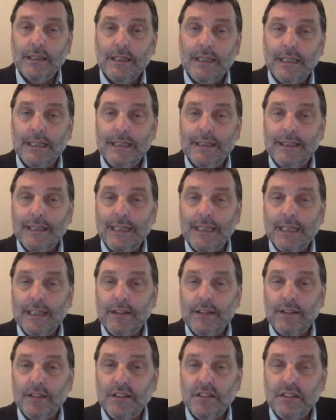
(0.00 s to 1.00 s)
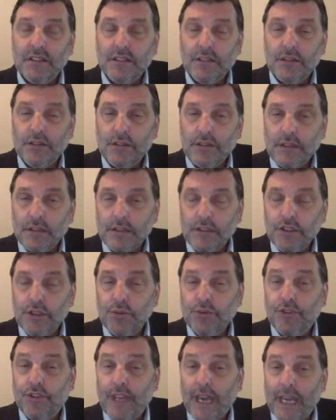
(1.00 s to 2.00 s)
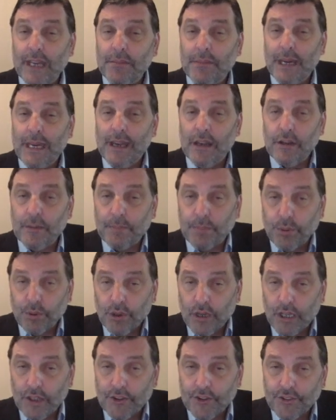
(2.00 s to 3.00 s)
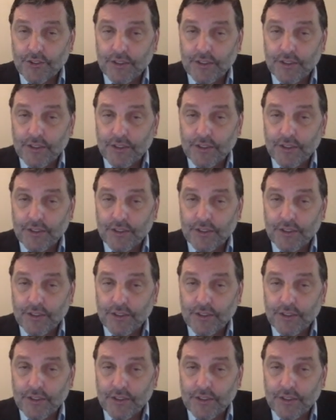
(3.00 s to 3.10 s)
and then use that amount plus